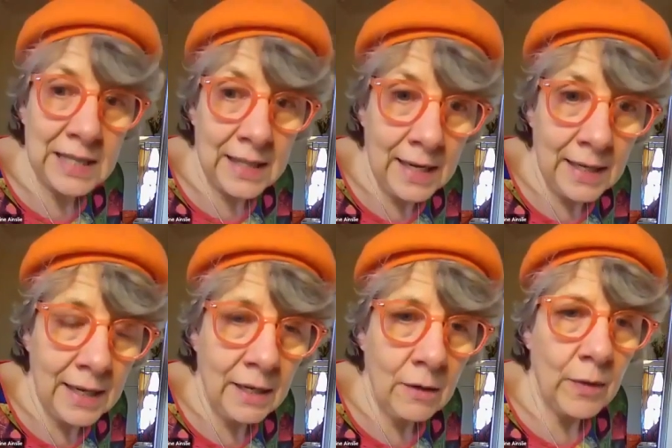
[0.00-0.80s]

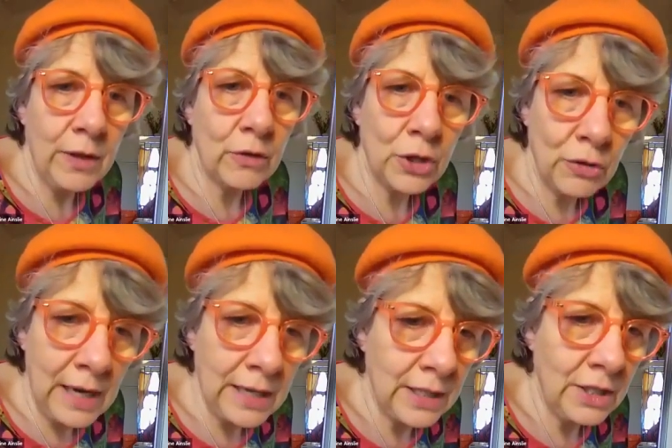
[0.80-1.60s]
taking, with your
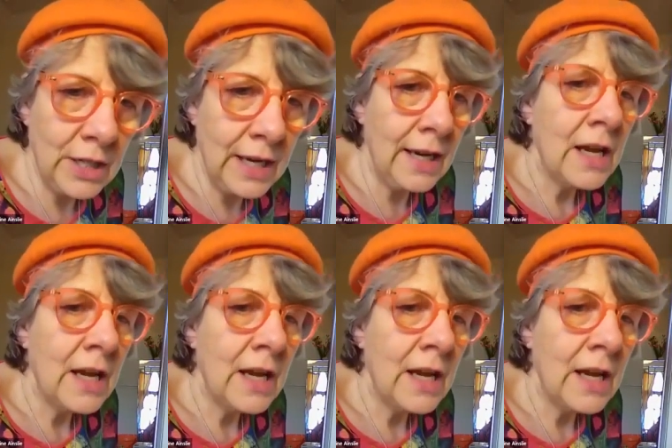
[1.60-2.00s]
strategy.